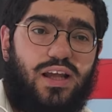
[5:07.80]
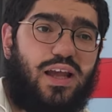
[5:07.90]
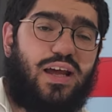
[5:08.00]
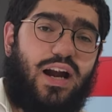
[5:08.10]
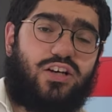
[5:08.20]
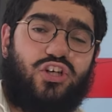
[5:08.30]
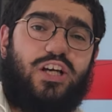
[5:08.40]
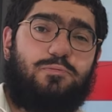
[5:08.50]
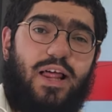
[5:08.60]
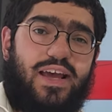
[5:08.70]
And now she
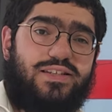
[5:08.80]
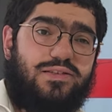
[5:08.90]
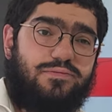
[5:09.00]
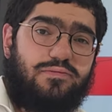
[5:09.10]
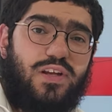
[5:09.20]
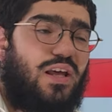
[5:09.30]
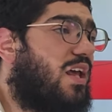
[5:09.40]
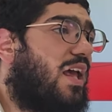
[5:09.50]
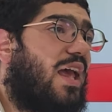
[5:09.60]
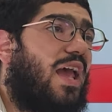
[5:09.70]
explains.
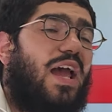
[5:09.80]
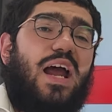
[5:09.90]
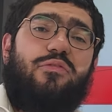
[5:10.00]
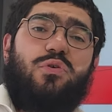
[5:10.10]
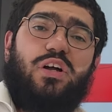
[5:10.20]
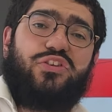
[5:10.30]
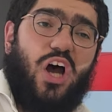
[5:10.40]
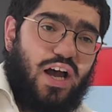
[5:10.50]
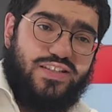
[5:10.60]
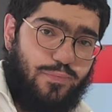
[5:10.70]
Everyone
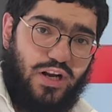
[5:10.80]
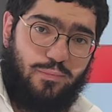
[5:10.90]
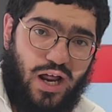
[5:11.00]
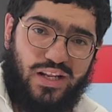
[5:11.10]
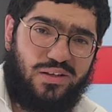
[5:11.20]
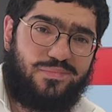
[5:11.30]
ties up their money.